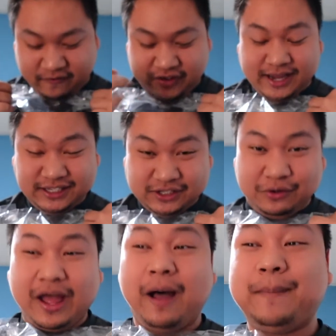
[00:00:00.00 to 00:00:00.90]
If you guys
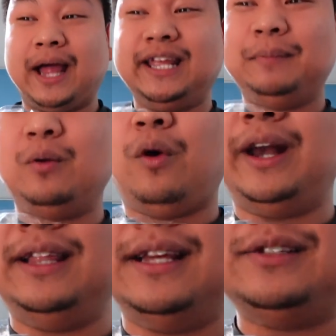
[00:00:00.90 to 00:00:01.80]
knew how badly I've been
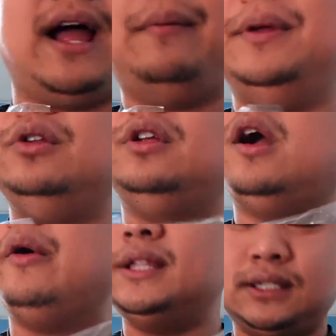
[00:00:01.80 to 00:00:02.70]
wanting this, I've been
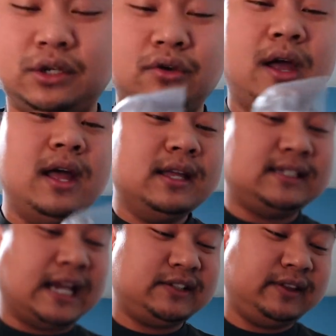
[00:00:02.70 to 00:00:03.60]
going to
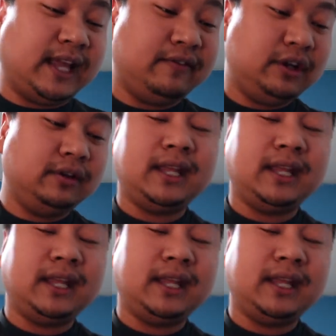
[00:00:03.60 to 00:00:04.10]
Saks Fifth Avenue.